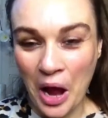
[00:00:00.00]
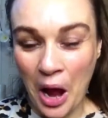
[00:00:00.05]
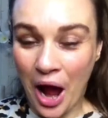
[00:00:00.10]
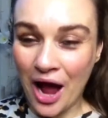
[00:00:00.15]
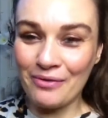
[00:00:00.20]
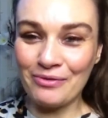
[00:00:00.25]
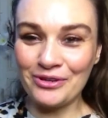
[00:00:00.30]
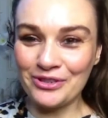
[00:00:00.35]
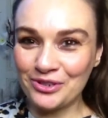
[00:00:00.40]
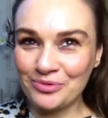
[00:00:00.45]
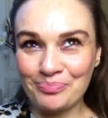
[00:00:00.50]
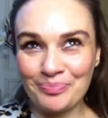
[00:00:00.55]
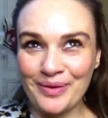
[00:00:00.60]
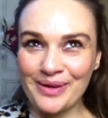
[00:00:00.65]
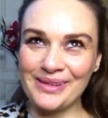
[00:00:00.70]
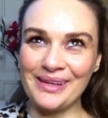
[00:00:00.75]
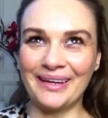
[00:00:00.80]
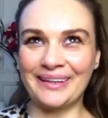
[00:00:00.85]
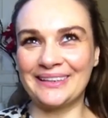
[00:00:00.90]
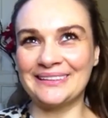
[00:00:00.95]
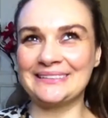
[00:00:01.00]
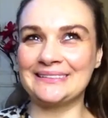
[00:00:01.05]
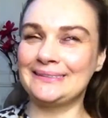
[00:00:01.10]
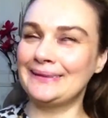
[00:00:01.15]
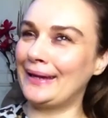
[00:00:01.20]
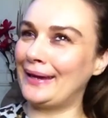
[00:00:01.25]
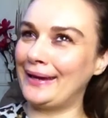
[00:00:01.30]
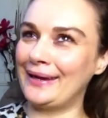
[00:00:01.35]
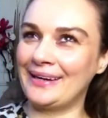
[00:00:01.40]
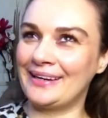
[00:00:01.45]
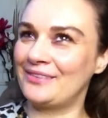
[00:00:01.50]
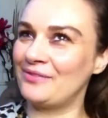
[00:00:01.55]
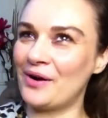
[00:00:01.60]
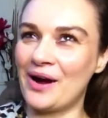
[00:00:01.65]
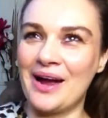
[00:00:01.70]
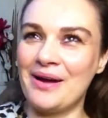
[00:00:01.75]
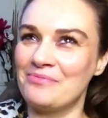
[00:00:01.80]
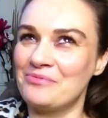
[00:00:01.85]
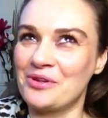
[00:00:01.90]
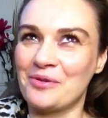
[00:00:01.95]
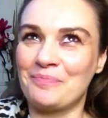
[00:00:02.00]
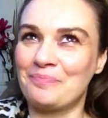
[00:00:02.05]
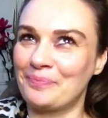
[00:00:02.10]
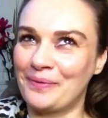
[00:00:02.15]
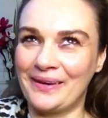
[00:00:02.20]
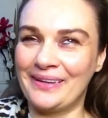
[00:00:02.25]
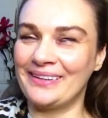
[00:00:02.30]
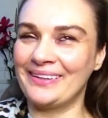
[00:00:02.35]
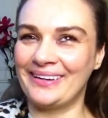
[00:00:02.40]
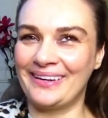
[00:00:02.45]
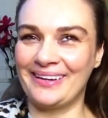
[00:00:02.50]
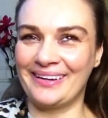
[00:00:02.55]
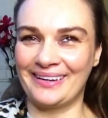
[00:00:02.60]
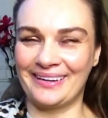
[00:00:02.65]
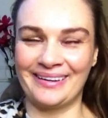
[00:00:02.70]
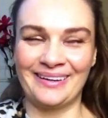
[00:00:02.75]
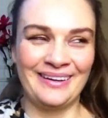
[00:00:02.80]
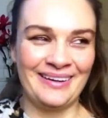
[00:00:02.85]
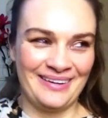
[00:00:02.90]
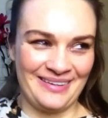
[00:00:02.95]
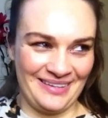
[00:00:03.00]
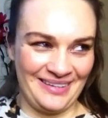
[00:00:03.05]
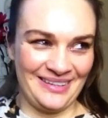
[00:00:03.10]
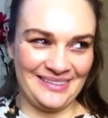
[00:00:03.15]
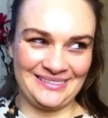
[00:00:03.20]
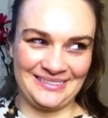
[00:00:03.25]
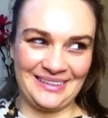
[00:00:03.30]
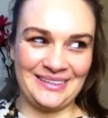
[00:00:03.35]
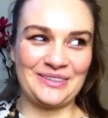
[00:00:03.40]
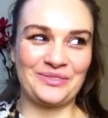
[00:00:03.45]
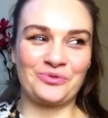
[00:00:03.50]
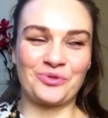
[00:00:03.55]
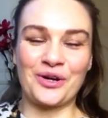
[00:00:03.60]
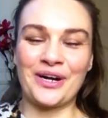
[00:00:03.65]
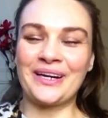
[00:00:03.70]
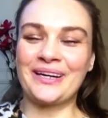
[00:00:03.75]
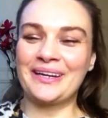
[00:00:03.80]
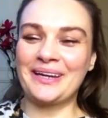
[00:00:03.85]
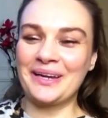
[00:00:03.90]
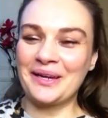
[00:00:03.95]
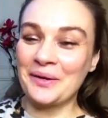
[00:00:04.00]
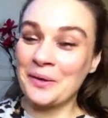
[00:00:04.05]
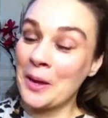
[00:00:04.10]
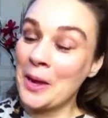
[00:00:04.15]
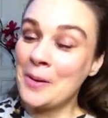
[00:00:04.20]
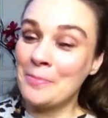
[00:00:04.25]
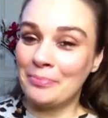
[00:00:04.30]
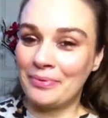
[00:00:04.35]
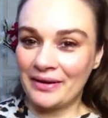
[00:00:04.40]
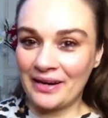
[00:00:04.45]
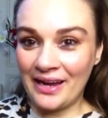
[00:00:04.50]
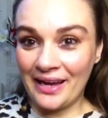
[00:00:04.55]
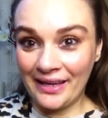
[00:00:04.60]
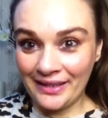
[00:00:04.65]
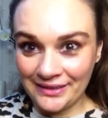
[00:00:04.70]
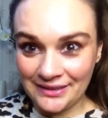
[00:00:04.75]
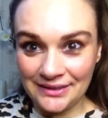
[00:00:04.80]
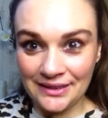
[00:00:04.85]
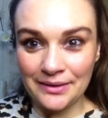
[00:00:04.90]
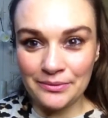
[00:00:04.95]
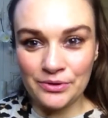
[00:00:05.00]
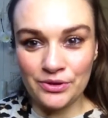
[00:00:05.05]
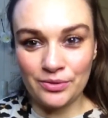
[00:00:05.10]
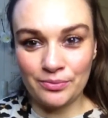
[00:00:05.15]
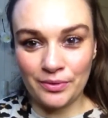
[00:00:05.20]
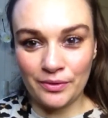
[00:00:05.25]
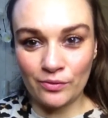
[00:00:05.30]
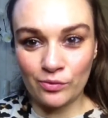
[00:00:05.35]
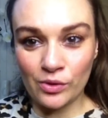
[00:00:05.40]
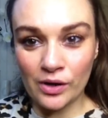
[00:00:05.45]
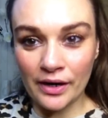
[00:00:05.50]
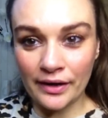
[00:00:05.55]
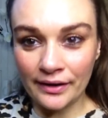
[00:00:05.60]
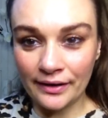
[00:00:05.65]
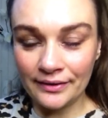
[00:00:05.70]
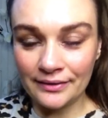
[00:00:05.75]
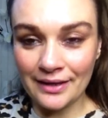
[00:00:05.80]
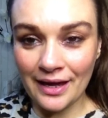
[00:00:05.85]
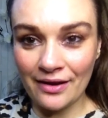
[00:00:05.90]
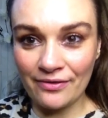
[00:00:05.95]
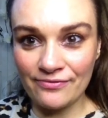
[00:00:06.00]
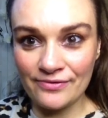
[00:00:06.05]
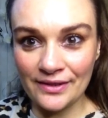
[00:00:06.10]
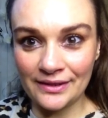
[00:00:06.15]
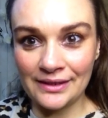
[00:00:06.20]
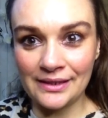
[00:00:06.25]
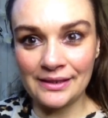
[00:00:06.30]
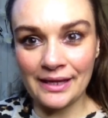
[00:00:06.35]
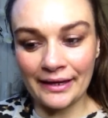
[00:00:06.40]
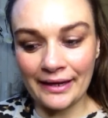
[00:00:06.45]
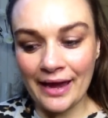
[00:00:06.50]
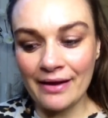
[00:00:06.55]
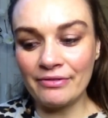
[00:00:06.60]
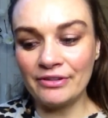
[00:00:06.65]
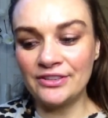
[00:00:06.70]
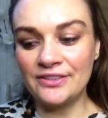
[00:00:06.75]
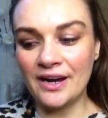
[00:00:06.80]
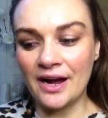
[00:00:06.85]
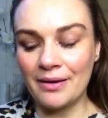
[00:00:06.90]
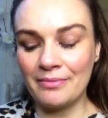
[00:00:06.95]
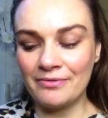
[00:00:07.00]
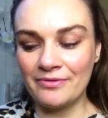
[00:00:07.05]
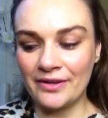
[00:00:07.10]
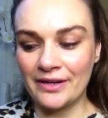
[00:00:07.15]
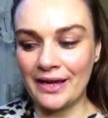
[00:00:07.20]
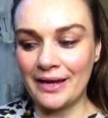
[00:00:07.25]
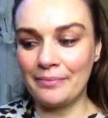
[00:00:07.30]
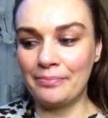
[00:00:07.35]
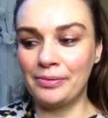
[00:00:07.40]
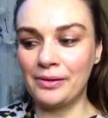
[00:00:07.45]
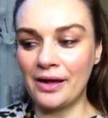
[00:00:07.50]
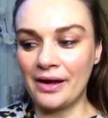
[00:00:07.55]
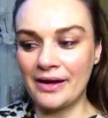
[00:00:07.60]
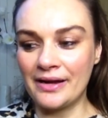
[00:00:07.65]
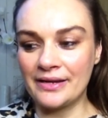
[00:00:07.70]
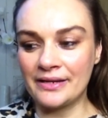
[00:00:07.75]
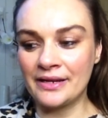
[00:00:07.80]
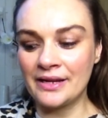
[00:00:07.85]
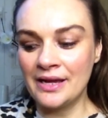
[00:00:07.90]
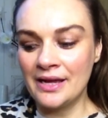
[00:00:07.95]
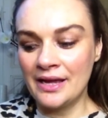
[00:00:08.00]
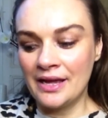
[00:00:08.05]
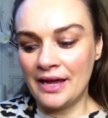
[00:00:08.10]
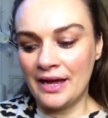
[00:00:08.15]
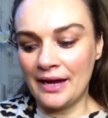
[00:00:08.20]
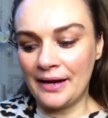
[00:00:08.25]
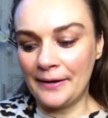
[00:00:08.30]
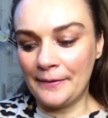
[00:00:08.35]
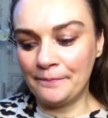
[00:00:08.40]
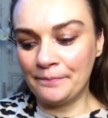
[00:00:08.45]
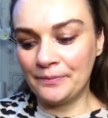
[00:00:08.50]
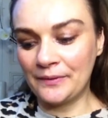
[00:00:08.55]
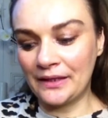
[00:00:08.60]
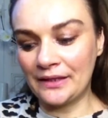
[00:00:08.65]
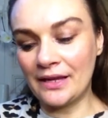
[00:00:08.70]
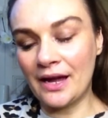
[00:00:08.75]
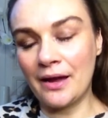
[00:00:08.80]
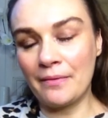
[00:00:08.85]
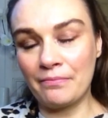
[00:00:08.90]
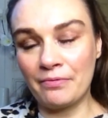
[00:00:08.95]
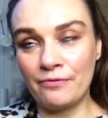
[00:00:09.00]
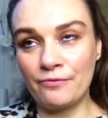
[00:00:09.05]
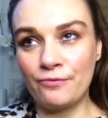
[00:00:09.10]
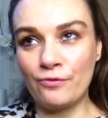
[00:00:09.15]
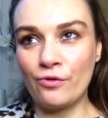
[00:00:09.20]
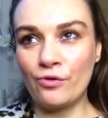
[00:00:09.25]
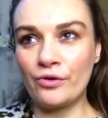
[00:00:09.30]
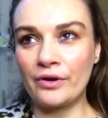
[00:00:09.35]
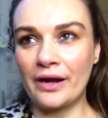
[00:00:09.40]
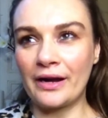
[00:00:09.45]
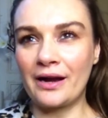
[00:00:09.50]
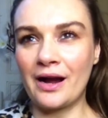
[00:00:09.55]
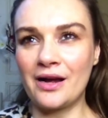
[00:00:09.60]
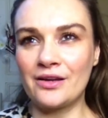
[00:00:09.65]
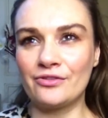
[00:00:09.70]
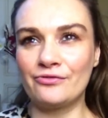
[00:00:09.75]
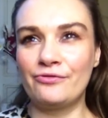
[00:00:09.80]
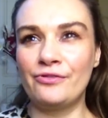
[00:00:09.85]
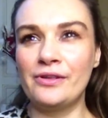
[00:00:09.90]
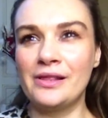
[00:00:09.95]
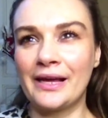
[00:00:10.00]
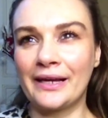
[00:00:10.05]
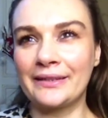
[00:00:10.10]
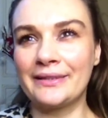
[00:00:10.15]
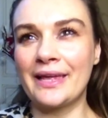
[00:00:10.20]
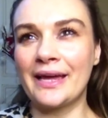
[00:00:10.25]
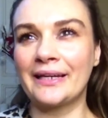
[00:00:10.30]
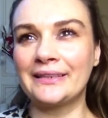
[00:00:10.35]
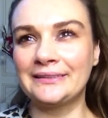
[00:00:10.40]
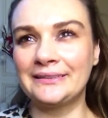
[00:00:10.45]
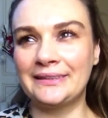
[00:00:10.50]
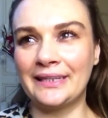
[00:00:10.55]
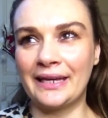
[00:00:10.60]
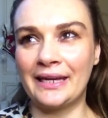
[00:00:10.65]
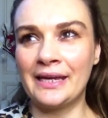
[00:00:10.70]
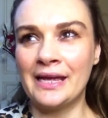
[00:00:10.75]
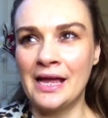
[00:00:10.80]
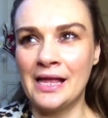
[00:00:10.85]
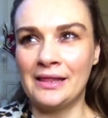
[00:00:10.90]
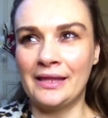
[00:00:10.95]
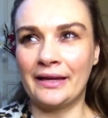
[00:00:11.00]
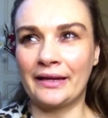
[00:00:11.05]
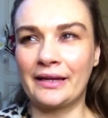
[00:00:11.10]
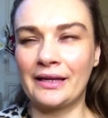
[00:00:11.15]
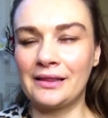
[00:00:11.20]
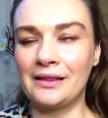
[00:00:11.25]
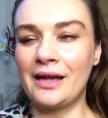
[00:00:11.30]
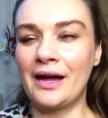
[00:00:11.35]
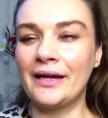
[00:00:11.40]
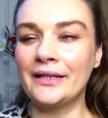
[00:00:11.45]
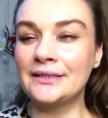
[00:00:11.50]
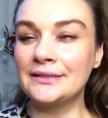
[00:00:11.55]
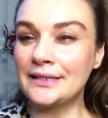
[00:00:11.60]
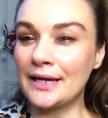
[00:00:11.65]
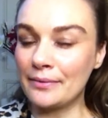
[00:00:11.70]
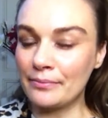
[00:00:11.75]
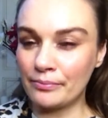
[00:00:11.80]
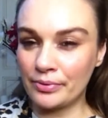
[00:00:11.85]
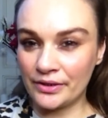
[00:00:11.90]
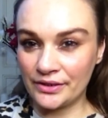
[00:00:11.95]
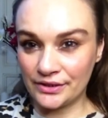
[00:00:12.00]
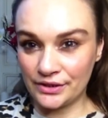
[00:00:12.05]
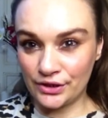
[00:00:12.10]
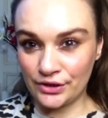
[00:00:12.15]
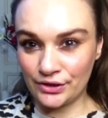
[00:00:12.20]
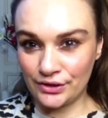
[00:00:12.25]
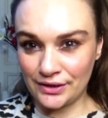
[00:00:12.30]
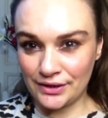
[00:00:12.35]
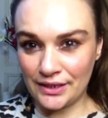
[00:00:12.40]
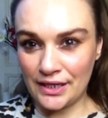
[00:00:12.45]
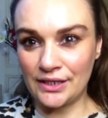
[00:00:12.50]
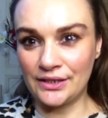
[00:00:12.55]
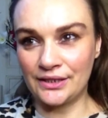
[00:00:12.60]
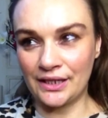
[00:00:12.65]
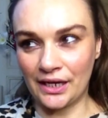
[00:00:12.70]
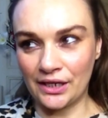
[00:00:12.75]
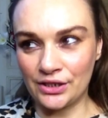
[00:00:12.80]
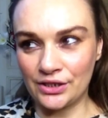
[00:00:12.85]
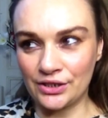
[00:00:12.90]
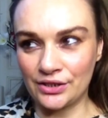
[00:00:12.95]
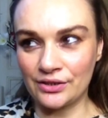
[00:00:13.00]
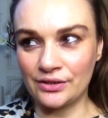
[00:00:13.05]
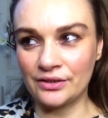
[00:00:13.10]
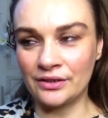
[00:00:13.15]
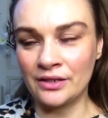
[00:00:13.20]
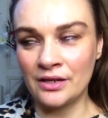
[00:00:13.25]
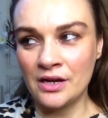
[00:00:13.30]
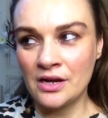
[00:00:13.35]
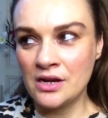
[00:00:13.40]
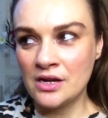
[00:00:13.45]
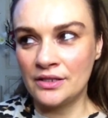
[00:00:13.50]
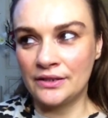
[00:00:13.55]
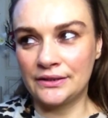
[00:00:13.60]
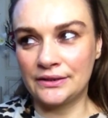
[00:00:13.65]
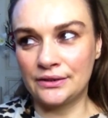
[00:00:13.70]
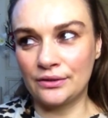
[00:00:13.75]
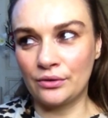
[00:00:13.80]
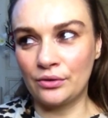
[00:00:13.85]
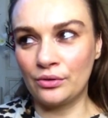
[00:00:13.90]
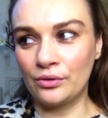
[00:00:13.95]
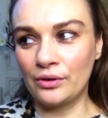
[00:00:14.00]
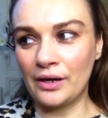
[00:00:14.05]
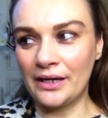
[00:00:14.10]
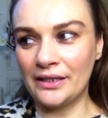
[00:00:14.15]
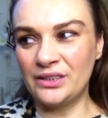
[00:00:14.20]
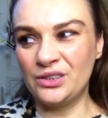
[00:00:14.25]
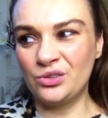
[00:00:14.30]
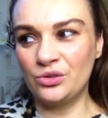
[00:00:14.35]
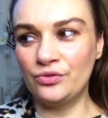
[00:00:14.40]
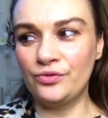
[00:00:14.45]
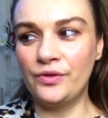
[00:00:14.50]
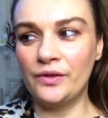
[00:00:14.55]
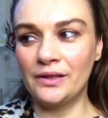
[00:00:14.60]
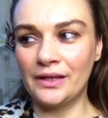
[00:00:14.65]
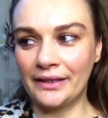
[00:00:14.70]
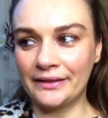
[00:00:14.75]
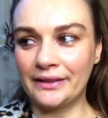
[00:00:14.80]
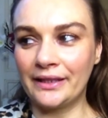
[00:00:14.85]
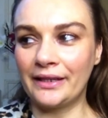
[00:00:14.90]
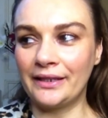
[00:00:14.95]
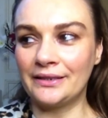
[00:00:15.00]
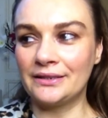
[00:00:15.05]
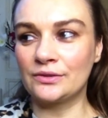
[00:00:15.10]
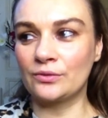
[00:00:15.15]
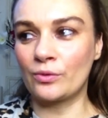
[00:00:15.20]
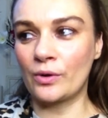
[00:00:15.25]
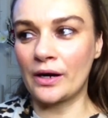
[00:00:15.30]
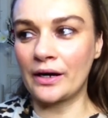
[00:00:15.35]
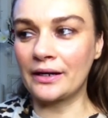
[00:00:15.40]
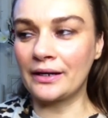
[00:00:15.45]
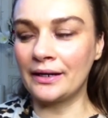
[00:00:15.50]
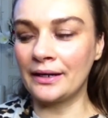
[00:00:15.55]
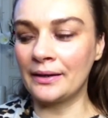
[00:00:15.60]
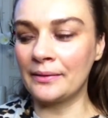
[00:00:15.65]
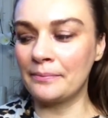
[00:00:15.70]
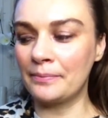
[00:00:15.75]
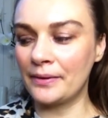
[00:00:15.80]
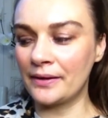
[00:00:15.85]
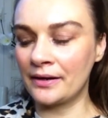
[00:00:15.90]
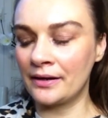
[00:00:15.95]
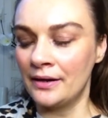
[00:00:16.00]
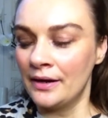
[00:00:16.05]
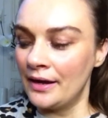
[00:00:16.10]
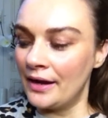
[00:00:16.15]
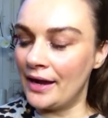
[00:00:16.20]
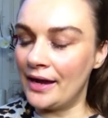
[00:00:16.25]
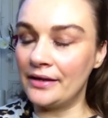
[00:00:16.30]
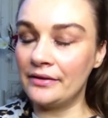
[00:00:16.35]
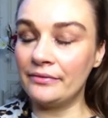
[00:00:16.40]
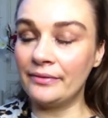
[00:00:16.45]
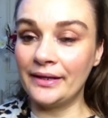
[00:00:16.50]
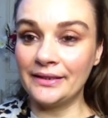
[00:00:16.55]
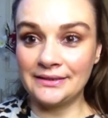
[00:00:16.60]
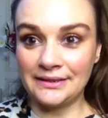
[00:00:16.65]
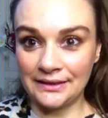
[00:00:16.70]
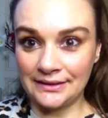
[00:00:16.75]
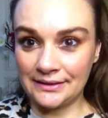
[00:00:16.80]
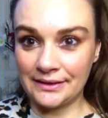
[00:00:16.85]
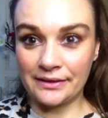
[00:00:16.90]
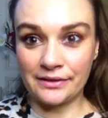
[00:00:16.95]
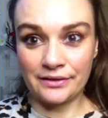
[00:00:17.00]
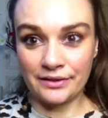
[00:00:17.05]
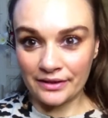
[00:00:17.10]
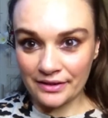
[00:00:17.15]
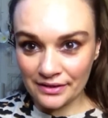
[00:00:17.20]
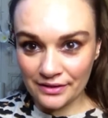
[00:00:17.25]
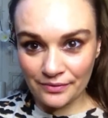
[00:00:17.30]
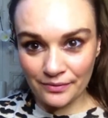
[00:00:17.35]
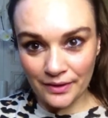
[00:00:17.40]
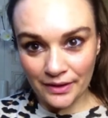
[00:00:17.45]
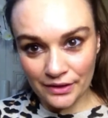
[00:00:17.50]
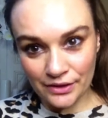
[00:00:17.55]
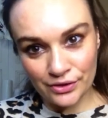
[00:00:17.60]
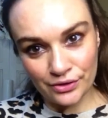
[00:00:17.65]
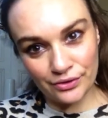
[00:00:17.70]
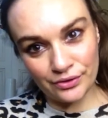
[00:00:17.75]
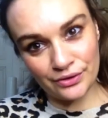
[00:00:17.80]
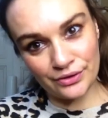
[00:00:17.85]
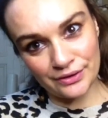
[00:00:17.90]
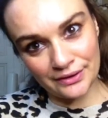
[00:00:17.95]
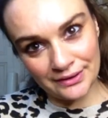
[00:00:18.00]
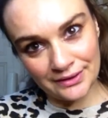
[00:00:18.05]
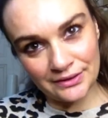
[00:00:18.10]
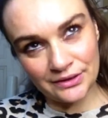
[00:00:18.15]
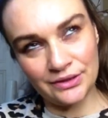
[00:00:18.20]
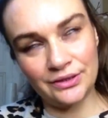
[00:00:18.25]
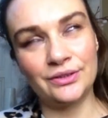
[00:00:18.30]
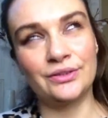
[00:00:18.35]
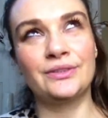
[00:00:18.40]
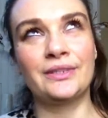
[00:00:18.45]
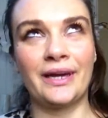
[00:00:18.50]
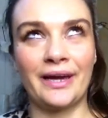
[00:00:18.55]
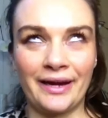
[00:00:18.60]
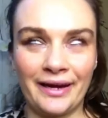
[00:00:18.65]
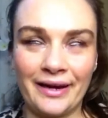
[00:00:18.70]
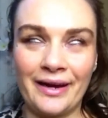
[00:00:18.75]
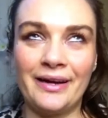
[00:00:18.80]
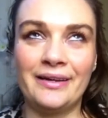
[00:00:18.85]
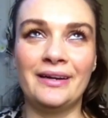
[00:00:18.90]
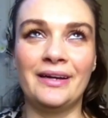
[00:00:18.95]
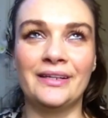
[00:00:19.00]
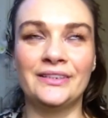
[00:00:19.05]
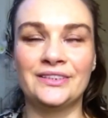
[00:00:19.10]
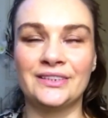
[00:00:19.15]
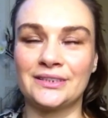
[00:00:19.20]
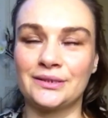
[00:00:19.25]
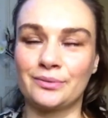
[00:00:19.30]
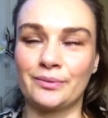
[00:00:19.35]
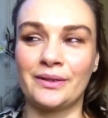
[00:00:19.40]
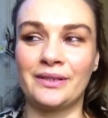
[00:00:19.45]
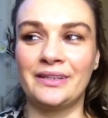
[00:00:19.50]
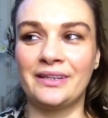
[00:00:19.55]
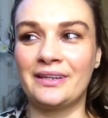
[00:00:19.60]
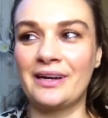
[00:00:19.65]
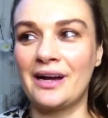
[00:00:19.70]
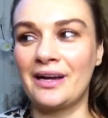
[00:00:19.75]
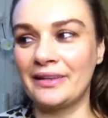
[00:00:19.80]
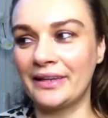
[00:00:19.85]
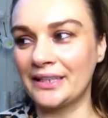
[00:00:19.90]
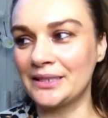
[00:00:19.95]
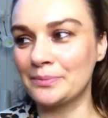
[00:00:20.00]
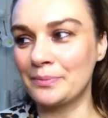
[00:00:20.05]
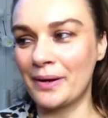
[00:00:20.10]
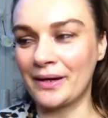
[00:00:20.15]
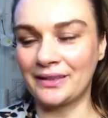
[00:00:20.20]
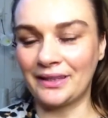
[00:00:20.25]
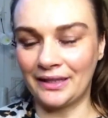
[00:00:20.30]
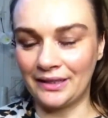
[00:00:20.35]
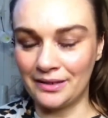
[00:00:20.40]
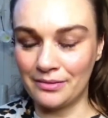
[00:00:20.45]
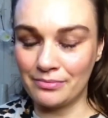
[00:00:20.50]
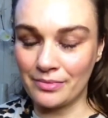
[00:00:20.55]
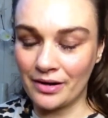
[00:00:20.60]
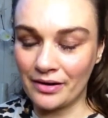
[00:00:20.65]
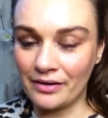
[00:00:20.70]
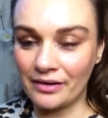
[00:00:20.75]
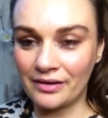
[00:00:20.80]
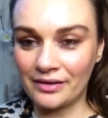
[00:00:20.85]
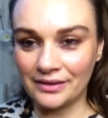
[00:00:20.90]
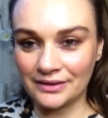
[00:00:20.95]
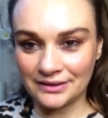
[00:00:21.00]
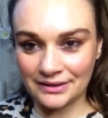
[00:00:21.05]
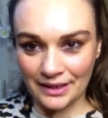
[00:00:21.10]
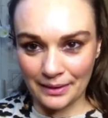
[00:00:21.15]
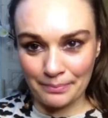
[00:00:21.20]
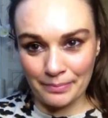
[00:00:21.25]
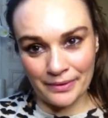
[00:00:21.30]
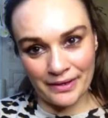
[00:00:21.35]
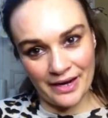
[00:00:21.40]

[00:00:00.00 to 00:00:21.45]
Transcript: I want to be like a snake. Why I'm not peeling? Is this working? But it seems to be working definitely. Like every time when I apply it the night before, I kind of feel like next day like a light sunburn sensation. So I do feel like that it's working. But anyways, it's the third week today, and I just really can't expect any miracles. But